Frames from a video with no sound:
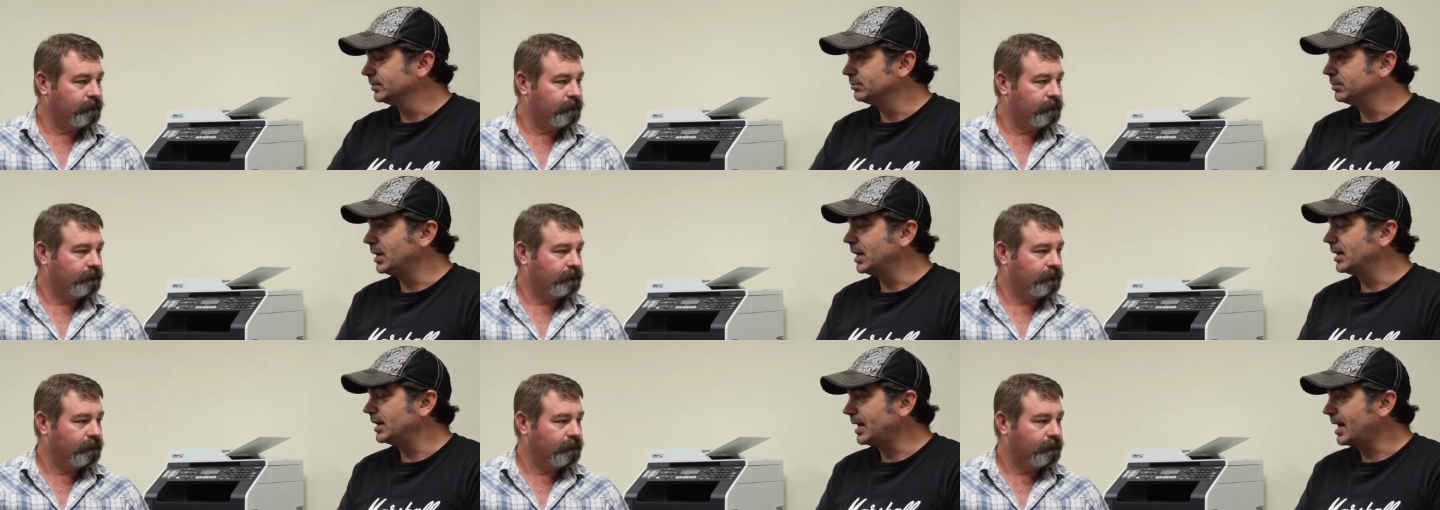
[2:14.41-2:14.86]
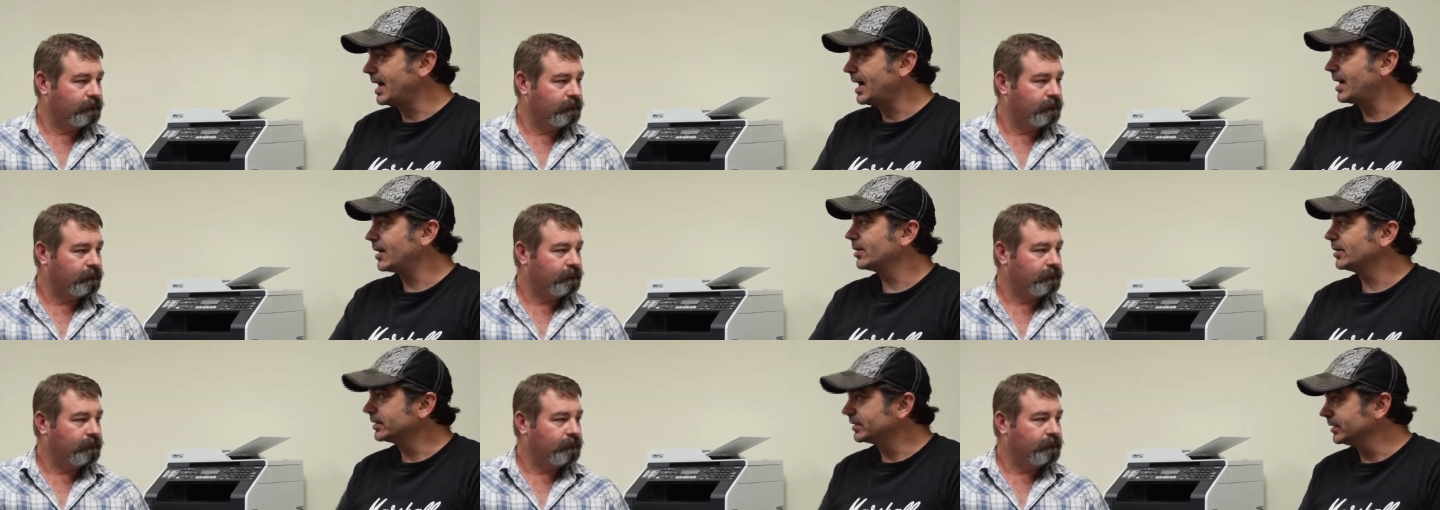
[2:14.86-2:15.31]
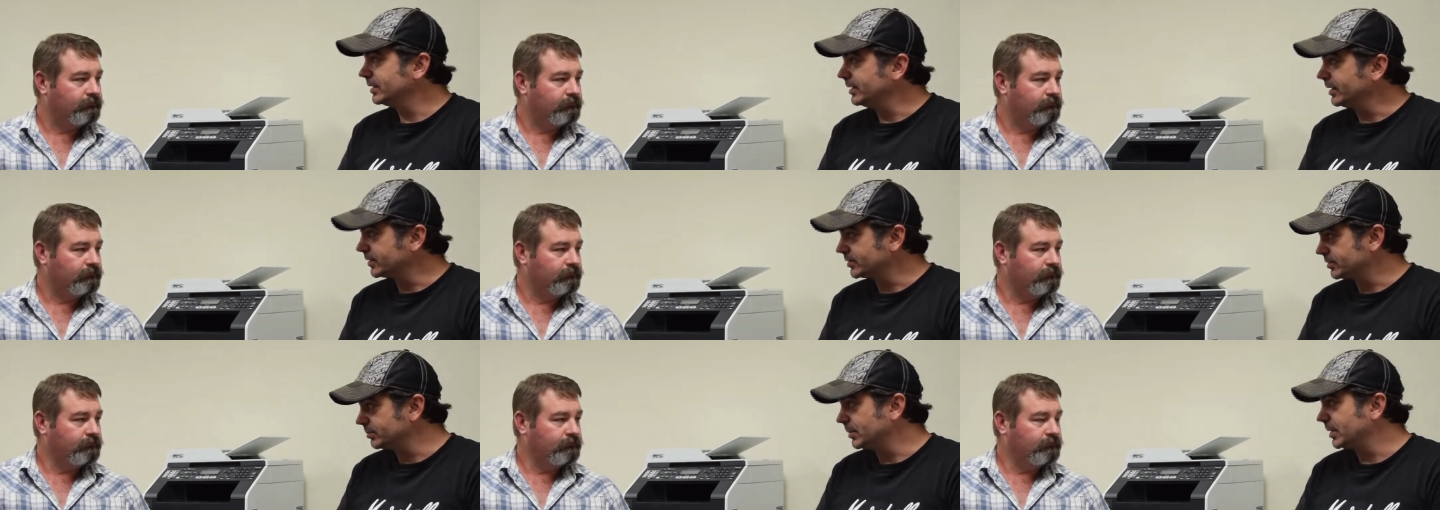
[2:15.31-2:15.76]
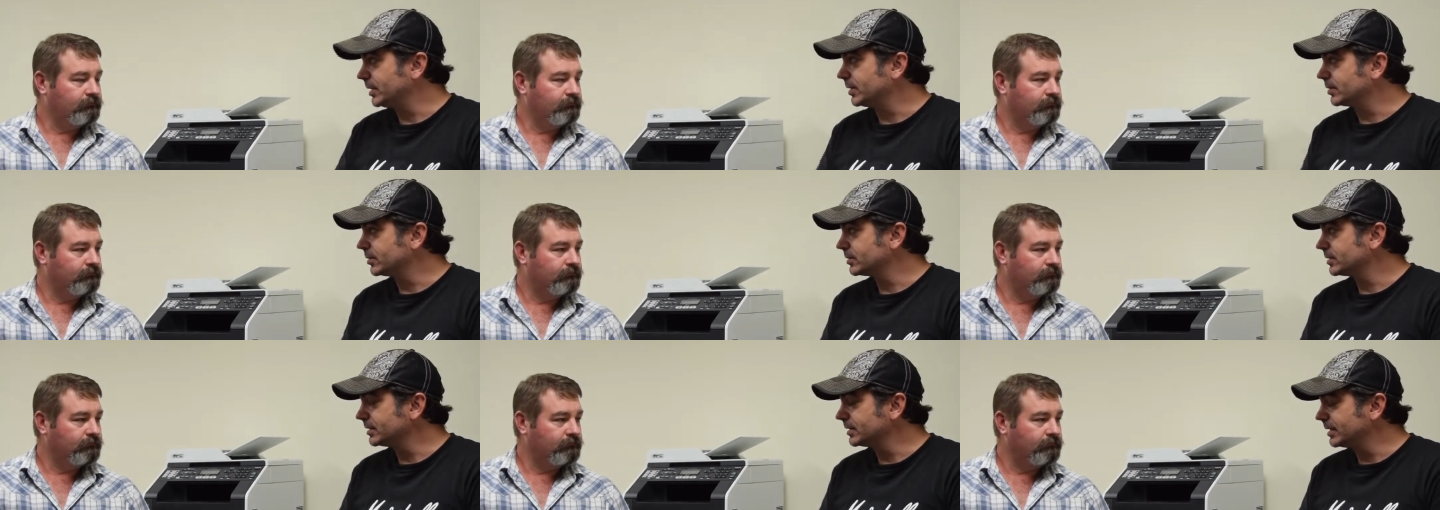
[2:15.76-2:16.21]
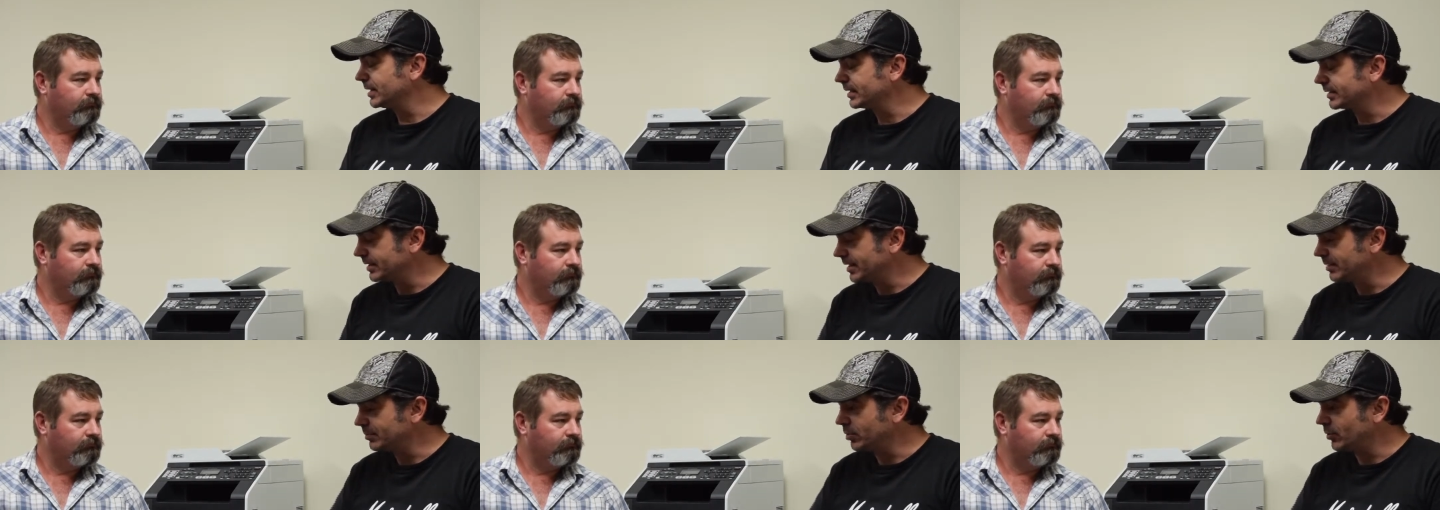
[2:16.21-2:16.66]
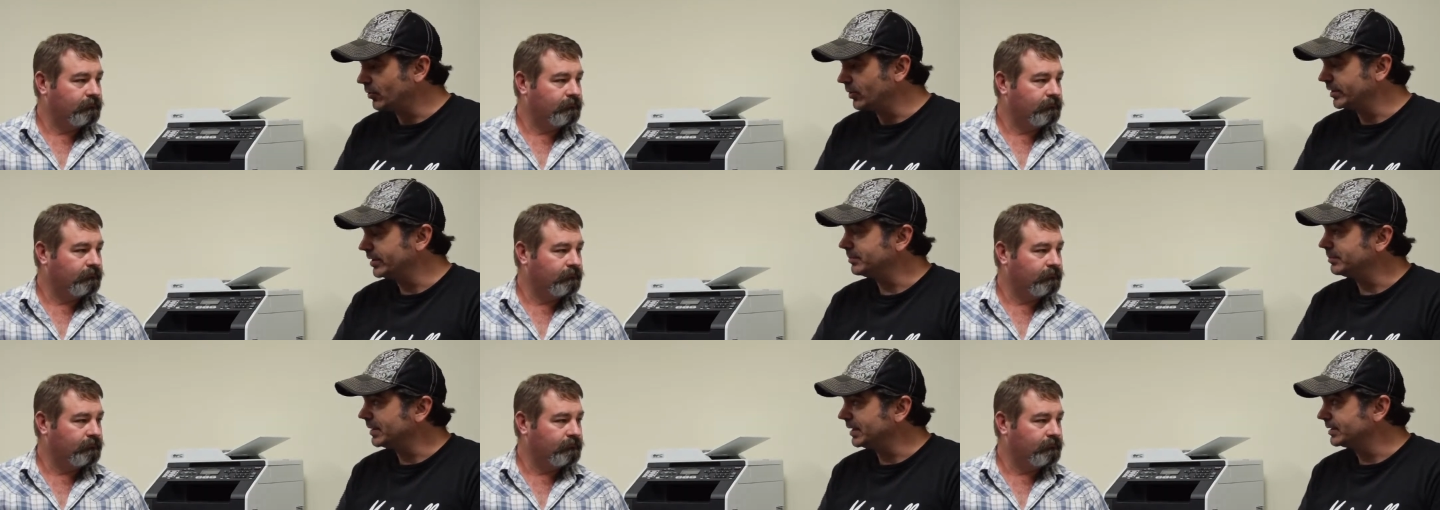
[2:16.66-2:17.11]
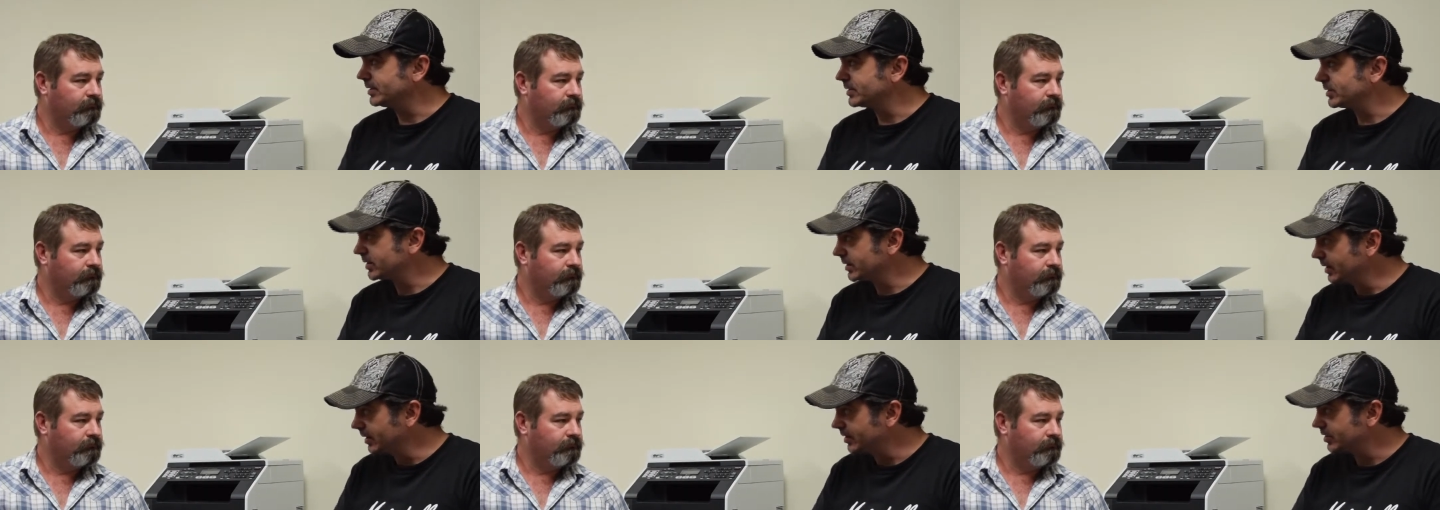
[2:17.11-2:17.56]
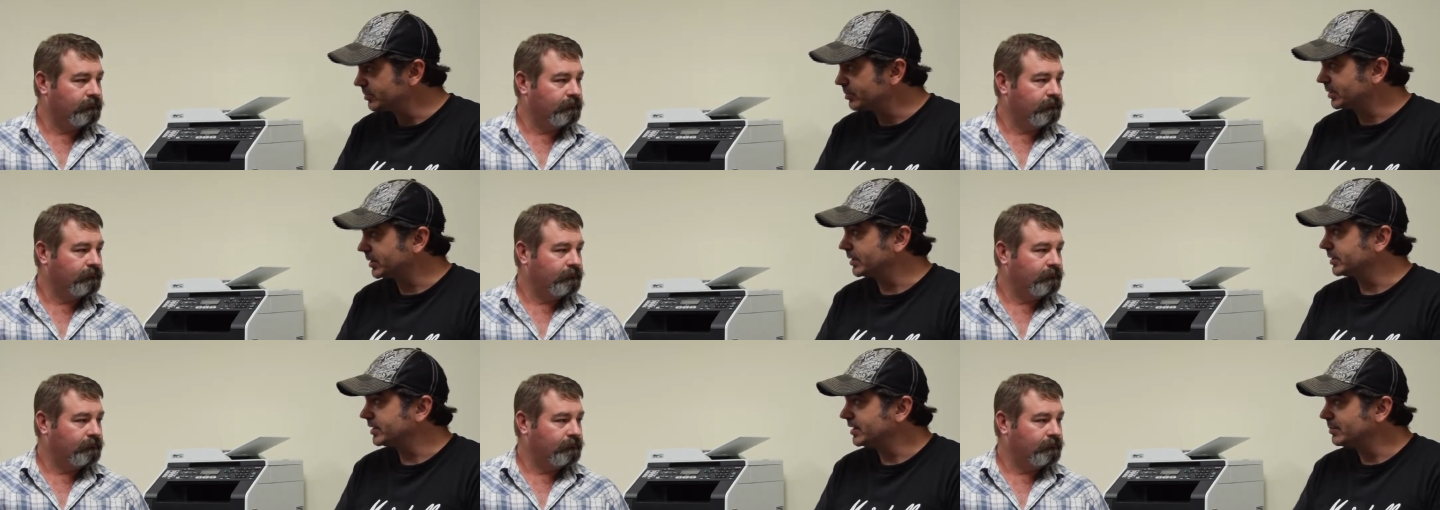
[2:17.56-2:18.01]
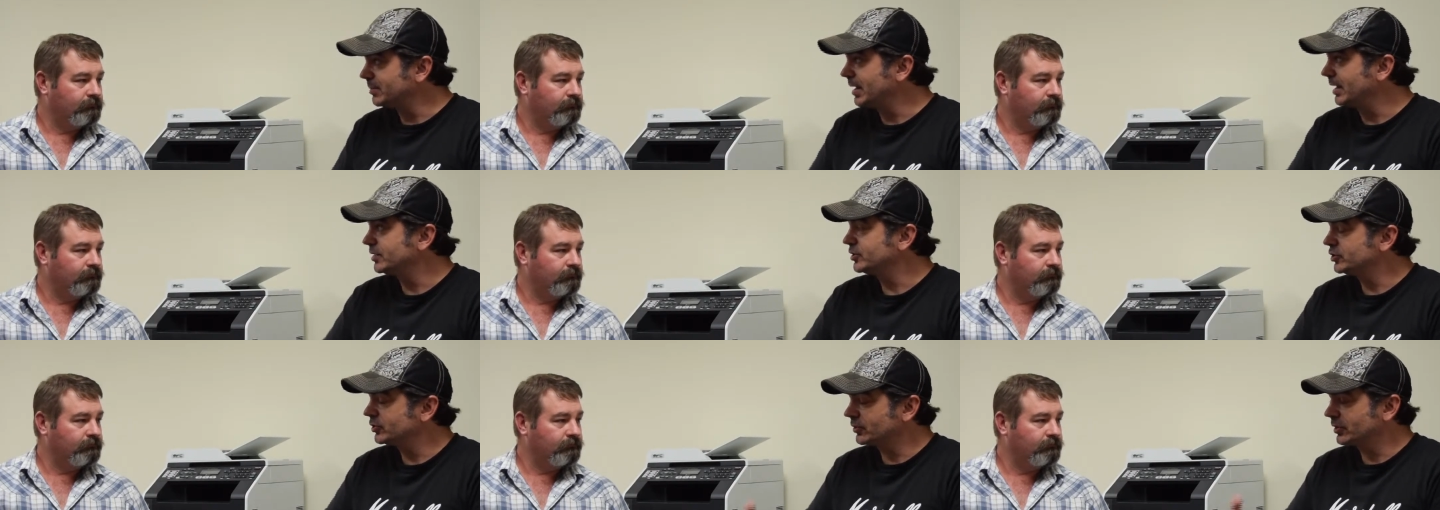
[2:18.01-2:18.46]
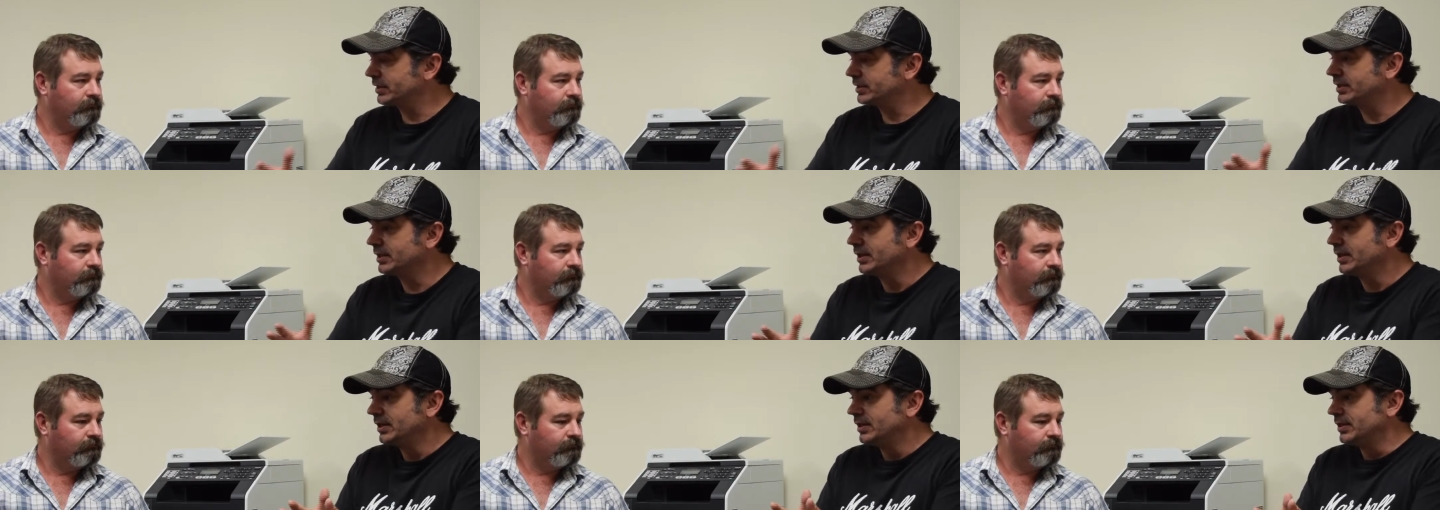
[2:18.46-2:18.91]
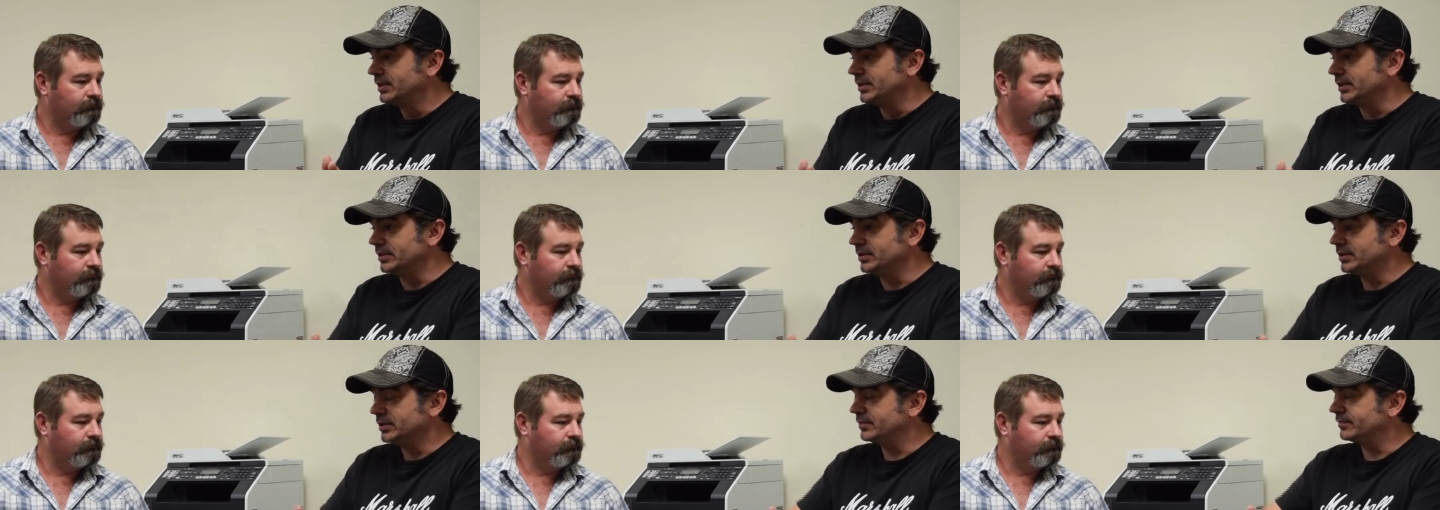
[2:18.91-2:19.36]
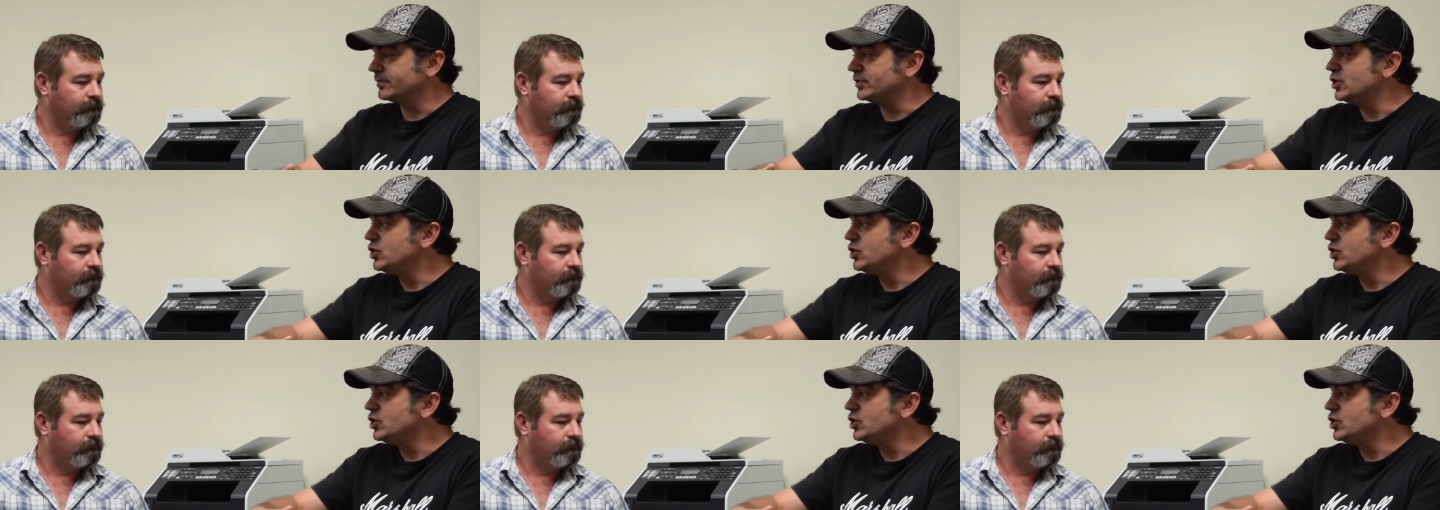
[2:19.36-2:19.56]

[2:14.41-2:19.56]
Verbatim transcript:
Speaker 1: by hiring the estimator, then at that point it makes sense because he might generate enough